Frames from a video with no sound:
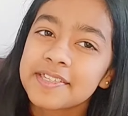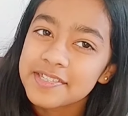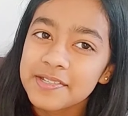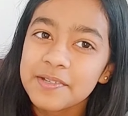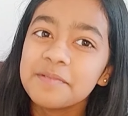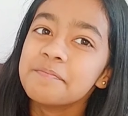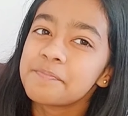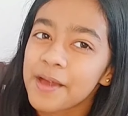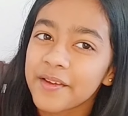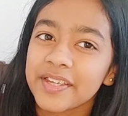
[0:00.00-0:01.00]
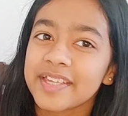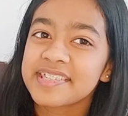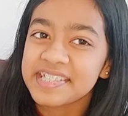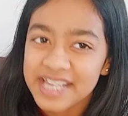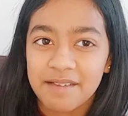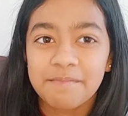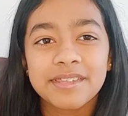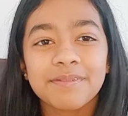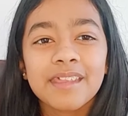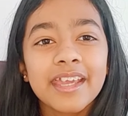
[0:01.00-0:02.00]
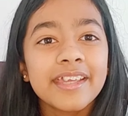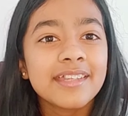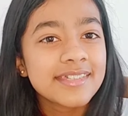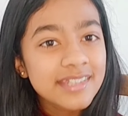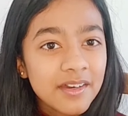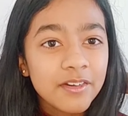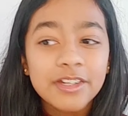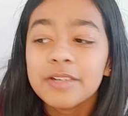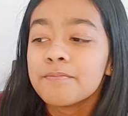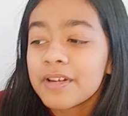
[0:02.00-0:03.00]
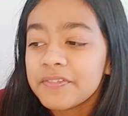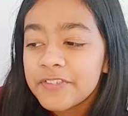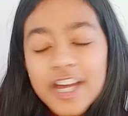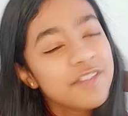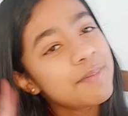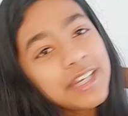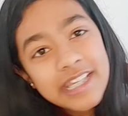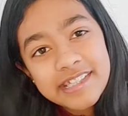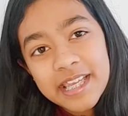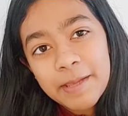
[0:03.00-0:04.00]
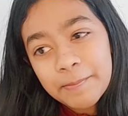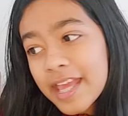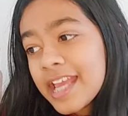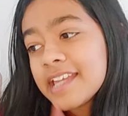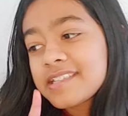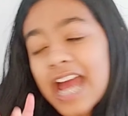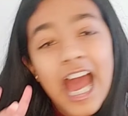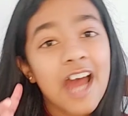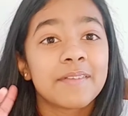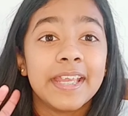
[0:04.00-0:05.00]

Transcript: 2 bonus tips. So my first bonus tip is to have an